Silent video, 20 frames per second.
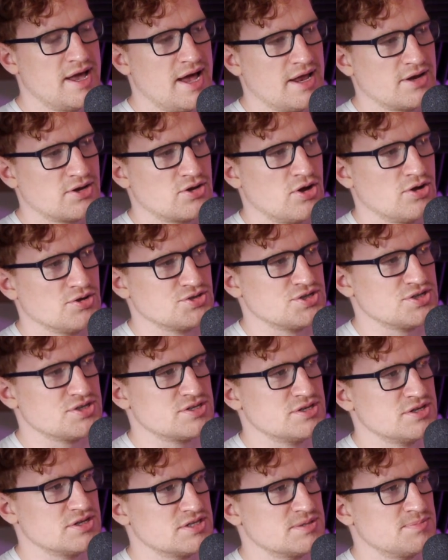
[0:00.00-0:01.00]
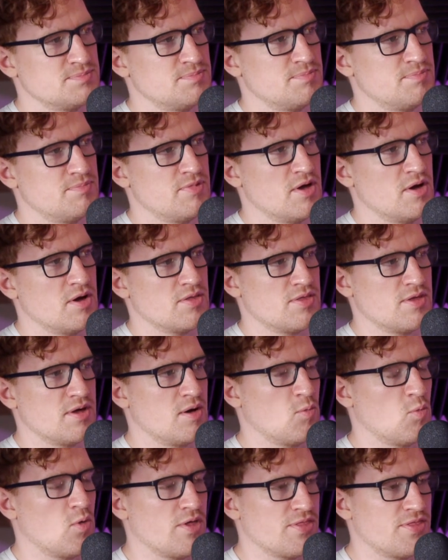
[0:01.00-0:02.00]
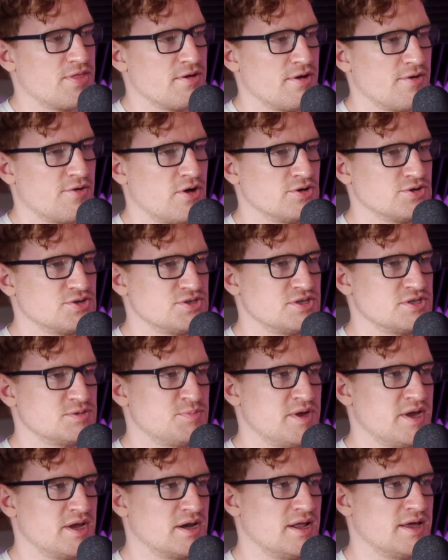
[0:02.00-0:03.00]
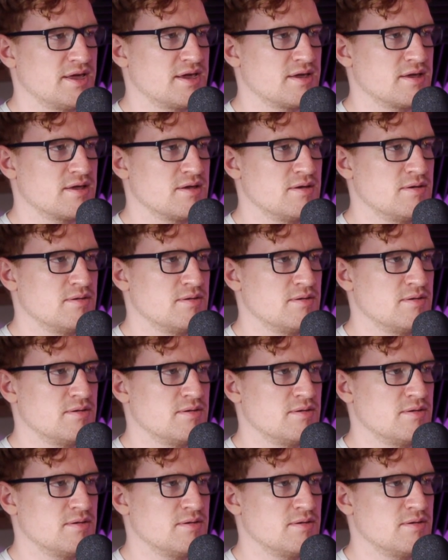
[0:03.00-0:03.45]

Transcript: and consciousness the the one theory of consciousness being like